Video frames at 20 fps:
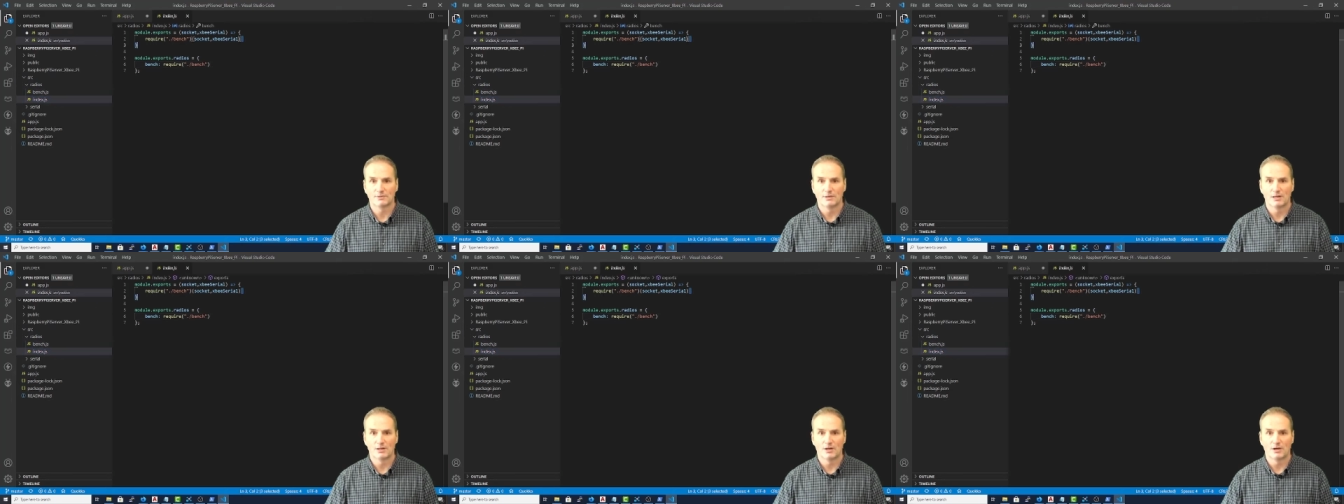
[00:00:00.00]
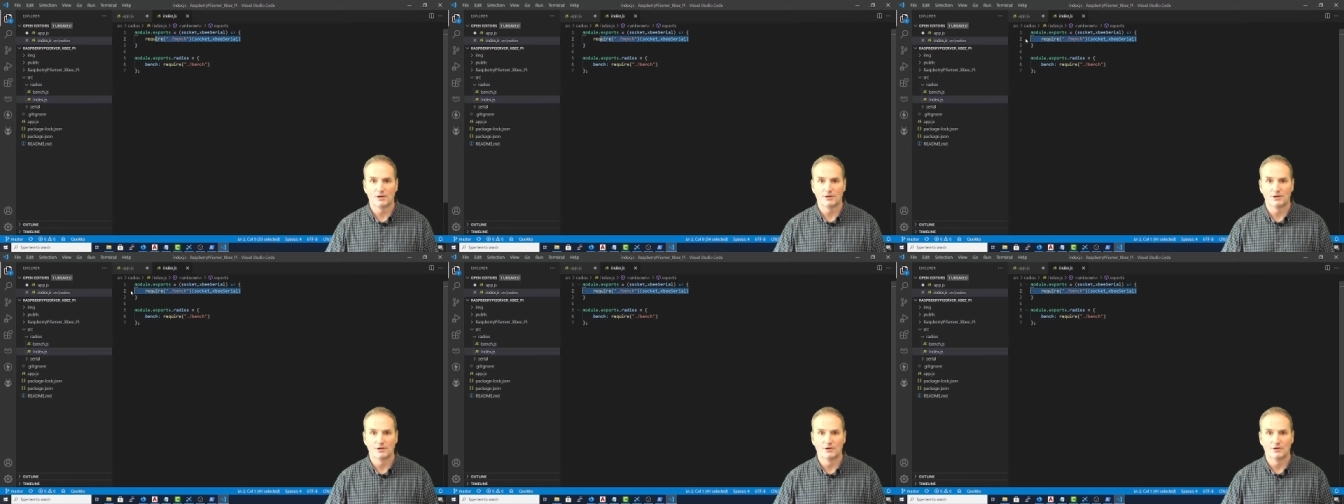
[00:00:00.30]
Well,
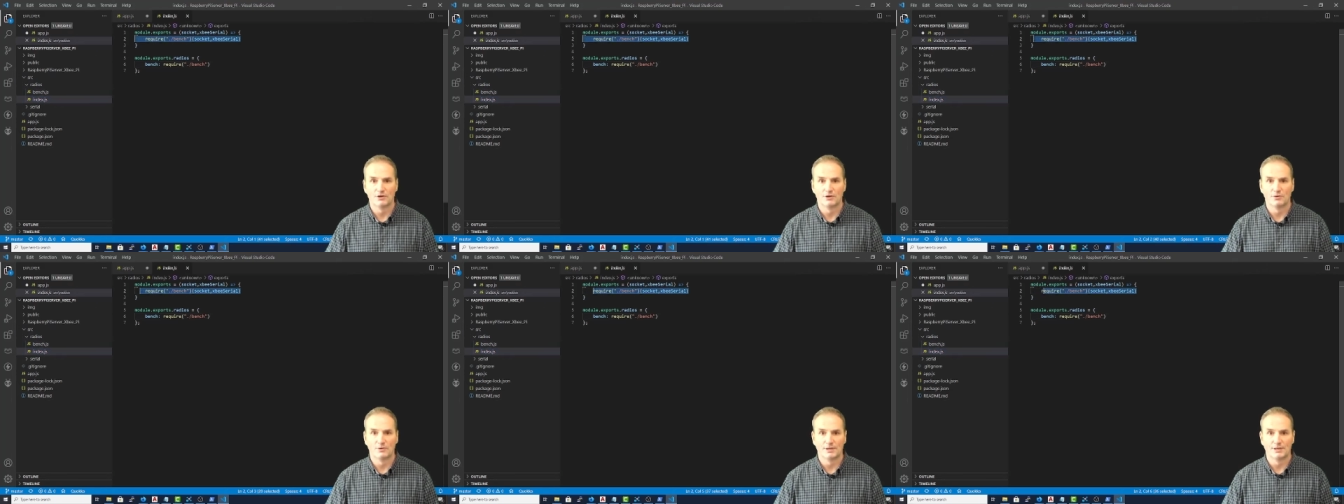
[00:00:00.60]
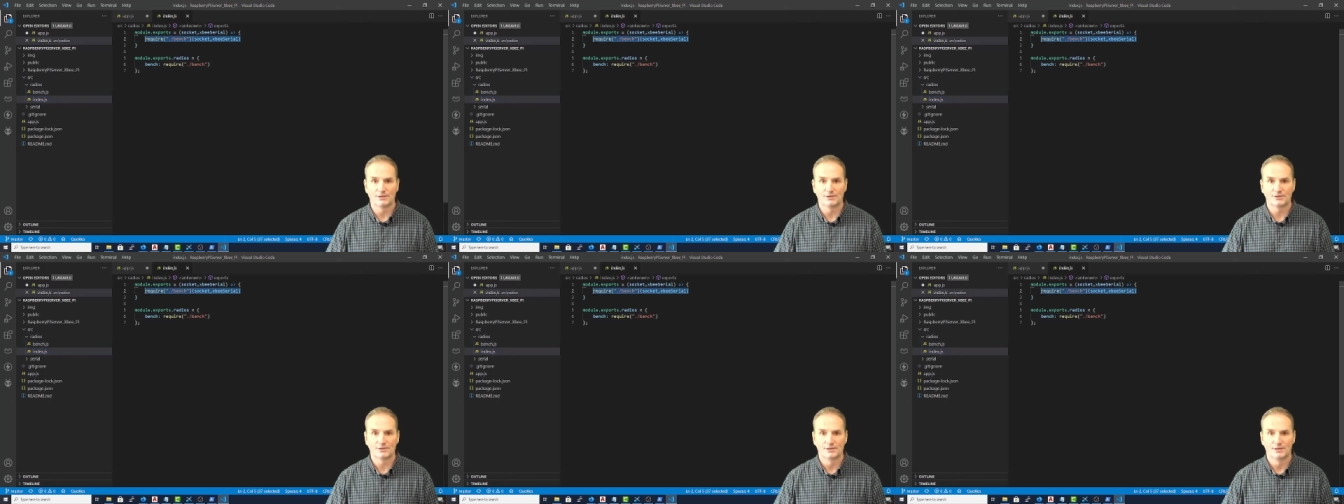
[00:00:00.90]
all you do
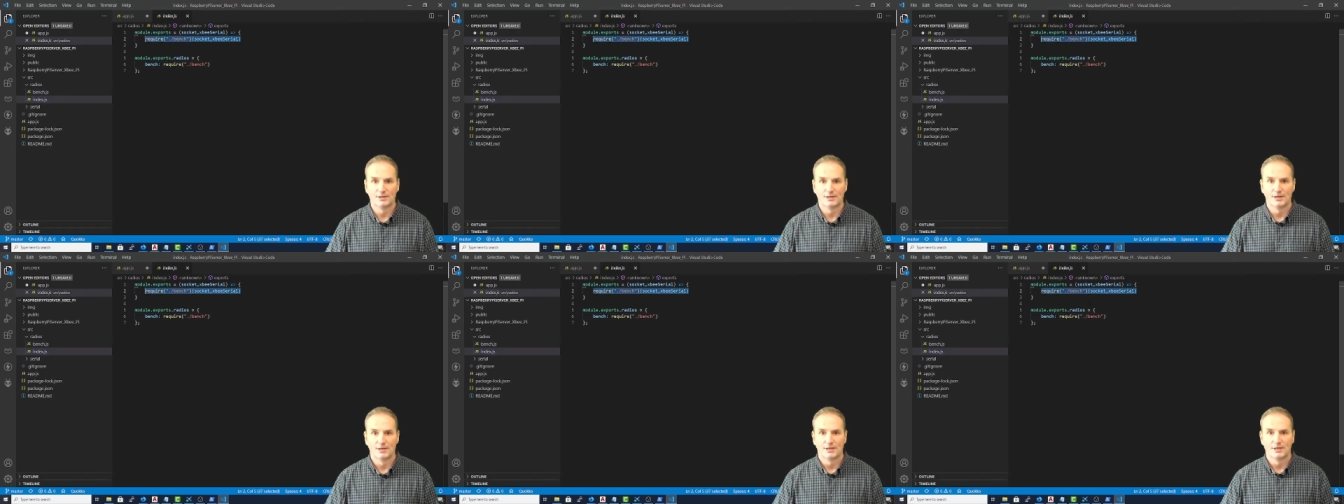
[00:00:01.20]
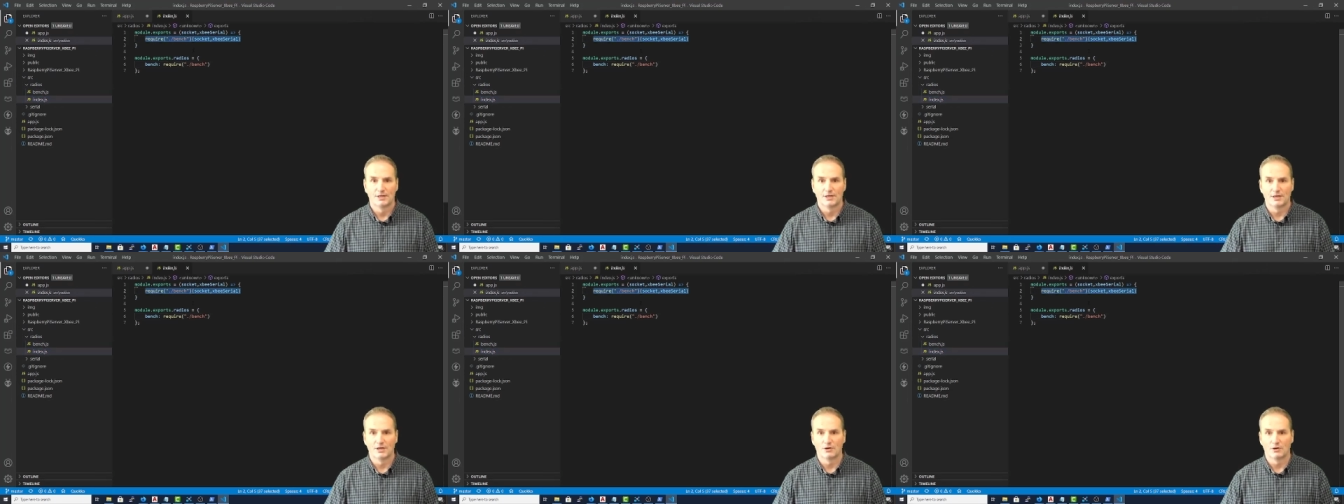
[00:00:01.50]
is
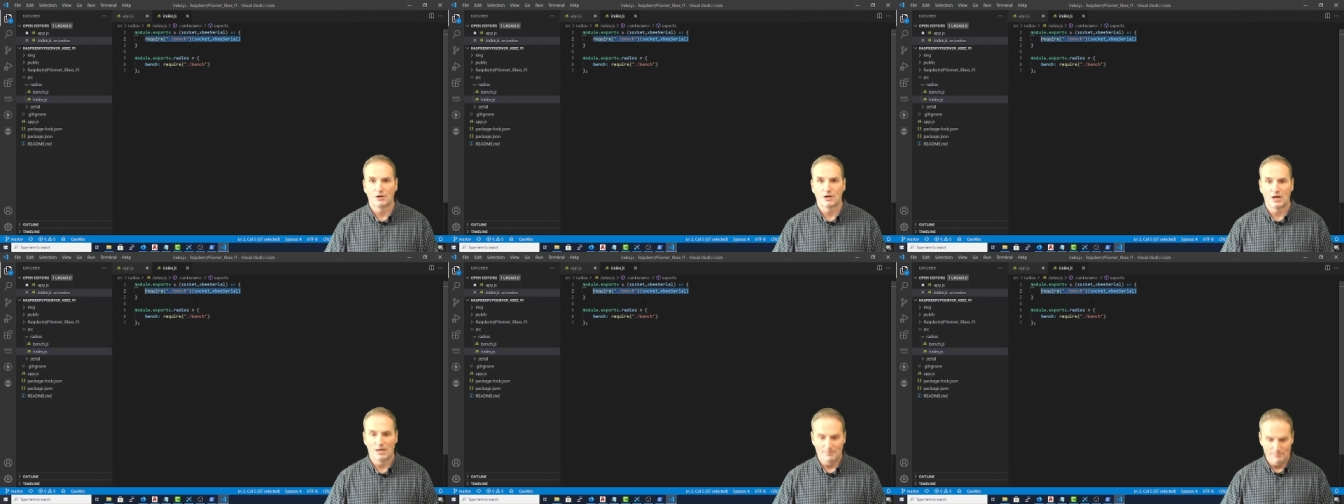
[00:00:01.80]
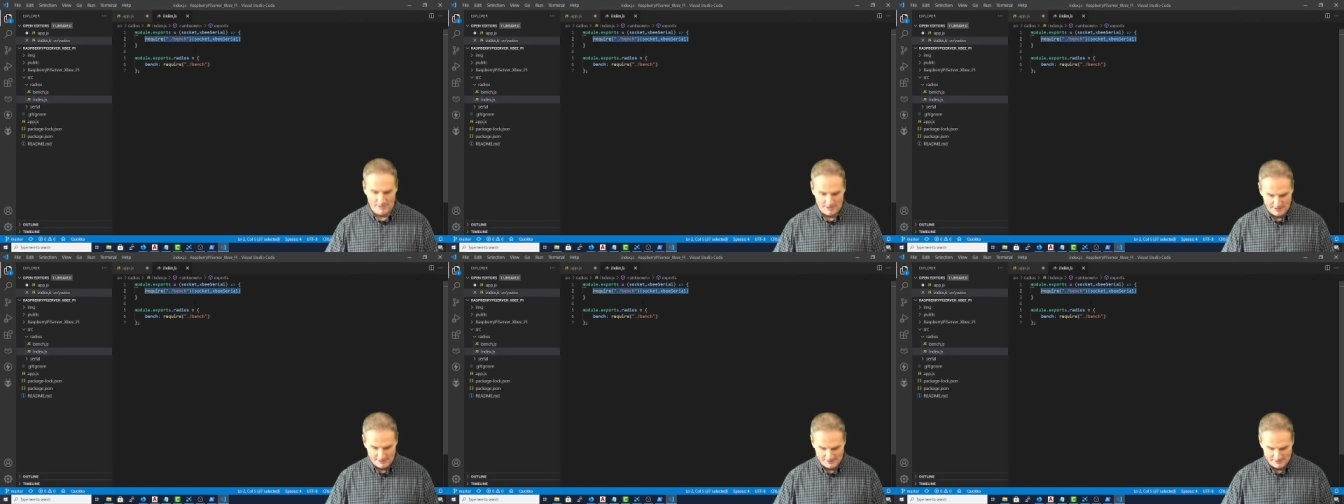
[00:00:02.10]

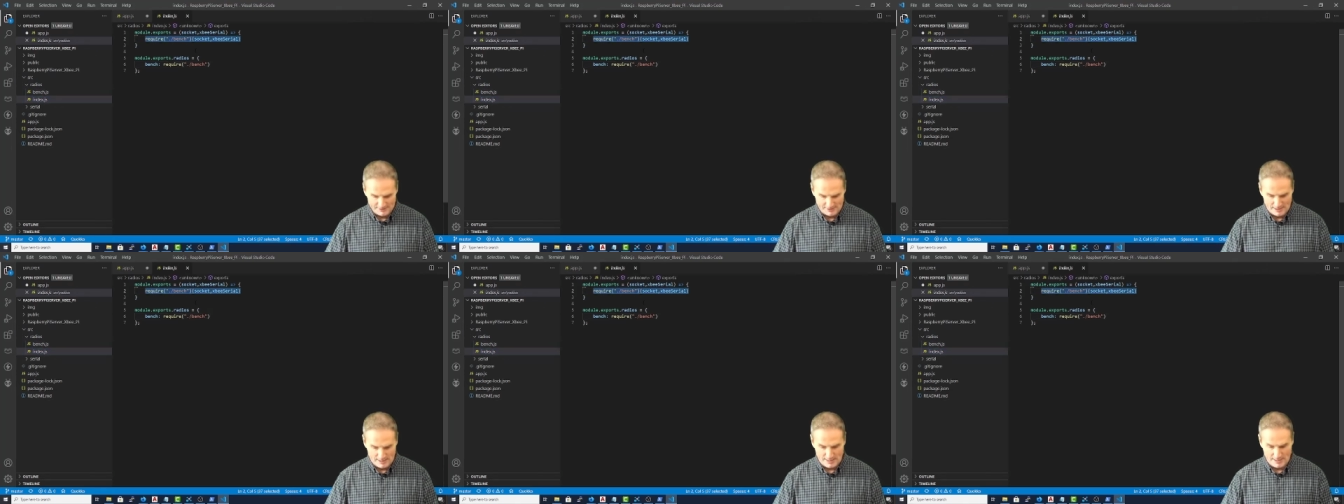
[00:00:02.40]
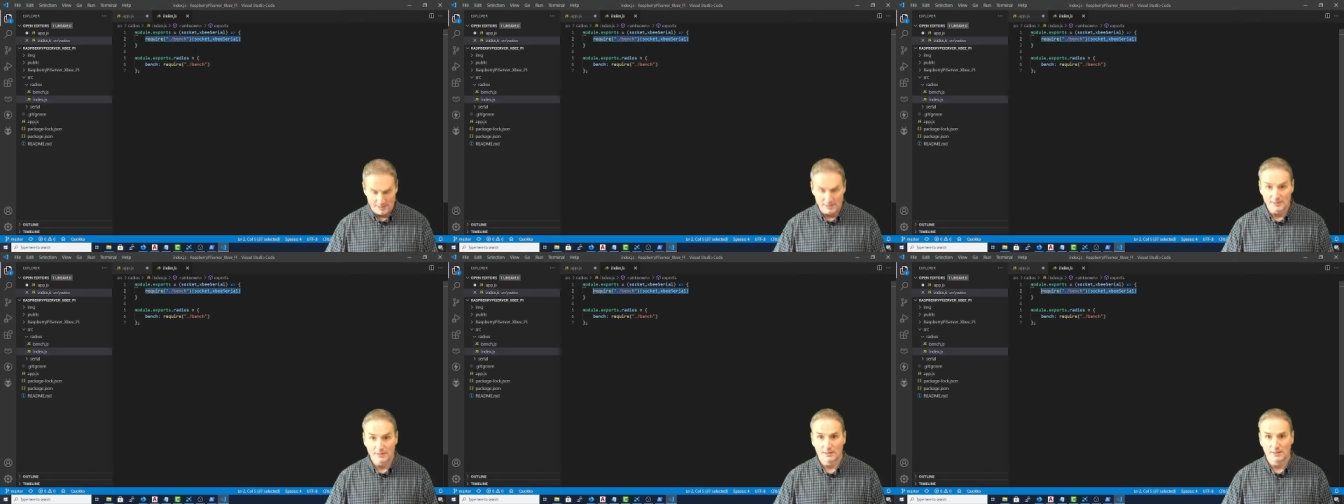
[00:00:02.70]
copy this
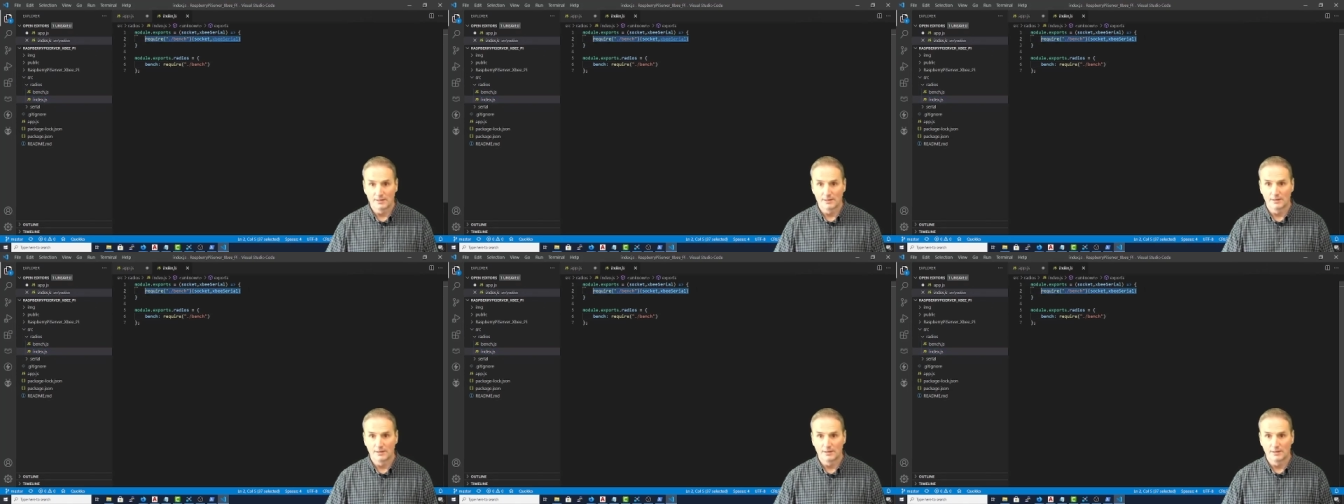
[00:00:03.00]
line,